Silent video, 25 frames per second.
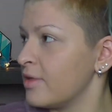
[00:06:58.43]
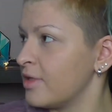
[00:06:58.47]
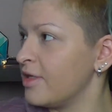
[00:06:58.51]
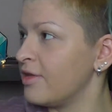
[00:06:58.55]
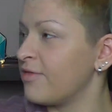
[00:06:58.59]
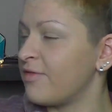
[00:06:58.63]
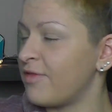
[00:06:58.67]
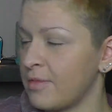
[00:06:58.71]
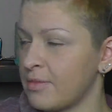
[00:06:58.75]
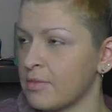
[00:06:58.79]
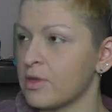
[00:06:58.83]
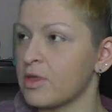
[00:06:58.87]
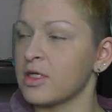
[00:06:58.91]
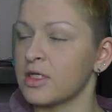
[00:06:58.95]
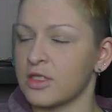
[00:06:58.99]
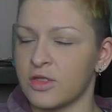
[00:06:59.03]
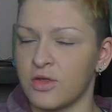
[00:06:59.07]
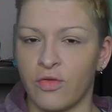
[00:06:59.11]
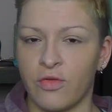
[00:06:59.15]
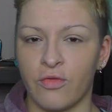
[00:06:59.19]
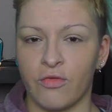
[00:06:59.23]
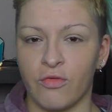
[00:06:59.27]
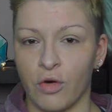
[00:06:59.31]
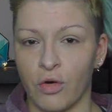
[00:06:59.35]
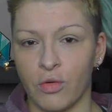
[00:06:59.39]
if I'm gonna
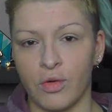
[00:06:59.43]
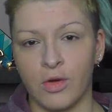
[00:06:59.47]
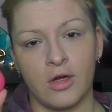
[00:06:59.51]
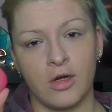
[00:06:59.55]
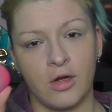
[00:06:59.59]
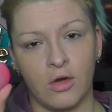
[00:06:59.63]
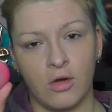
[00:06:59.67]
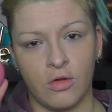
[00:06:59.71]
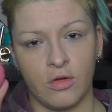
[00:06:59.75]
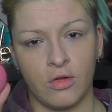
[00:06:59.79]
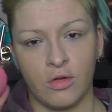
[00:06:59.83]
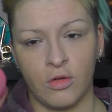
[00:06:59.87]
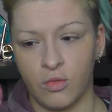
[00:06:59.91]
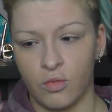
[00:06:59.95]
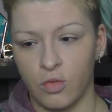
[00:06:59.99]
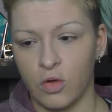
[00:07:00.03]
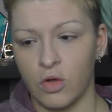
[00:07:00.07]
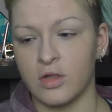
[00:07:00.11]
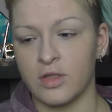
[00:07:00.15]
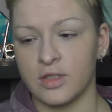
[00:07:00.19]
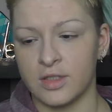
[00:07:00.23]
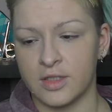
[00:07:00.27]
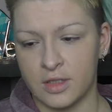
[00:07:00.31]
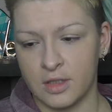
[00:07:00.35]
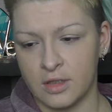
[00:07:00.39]
throw it on the
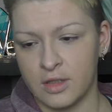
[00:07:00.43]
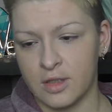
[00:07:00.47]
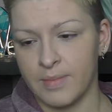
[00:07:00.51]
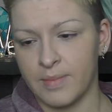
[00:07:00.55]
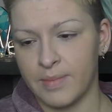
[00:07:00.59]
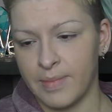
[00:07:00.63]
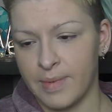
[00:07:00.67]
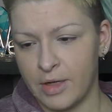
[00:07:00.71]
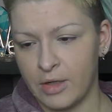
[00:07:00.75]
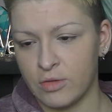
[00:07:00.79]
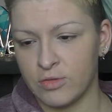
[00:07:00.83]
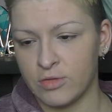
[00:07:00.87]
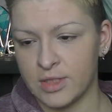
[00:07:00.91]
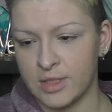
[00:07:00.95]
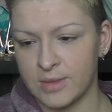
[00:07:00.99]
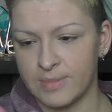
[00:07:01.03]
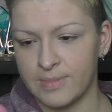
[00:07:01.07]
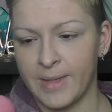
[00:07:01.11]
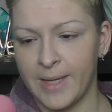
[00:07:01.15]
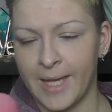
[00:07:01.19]
wall, it's gonna bounce